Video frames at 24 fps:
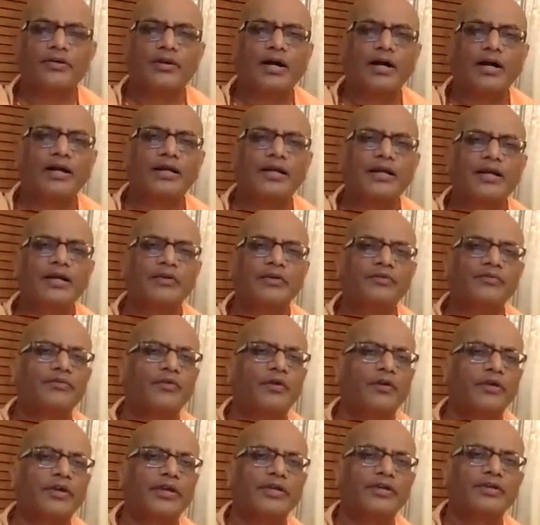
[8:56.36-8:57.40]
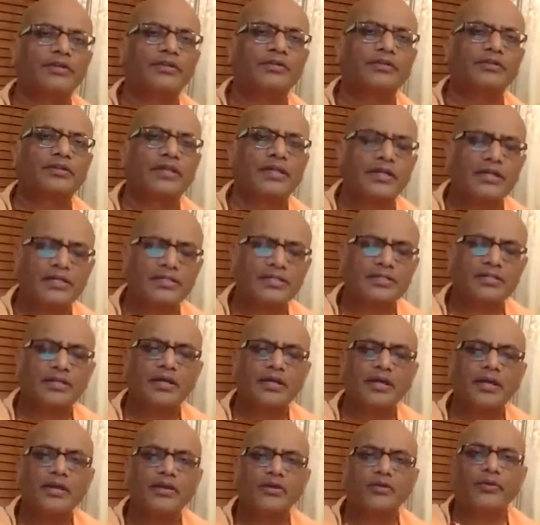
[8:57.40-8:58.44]
hunger, you forget your thirst,
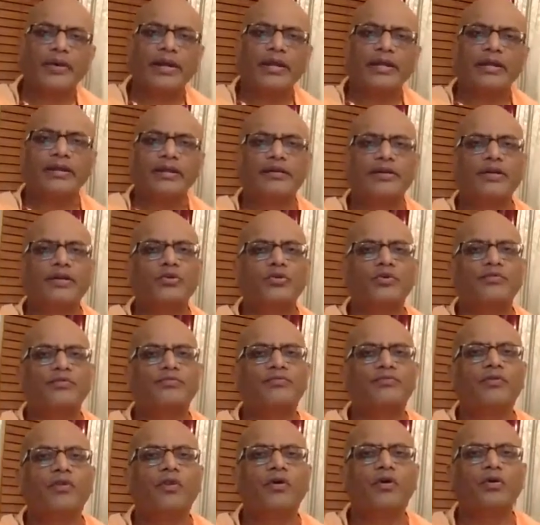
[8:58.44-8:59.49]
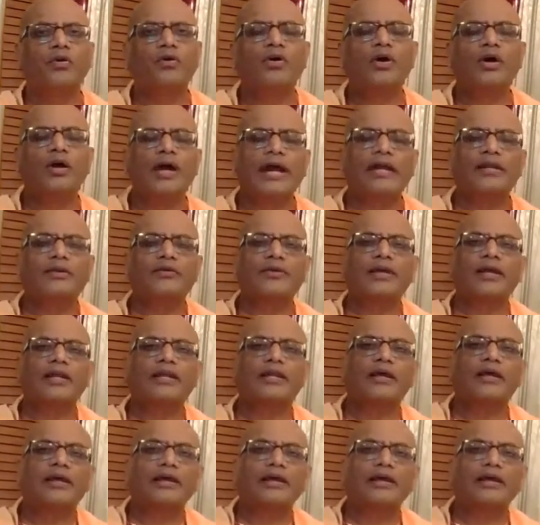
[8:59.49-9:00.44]
you enter into a flow, and you can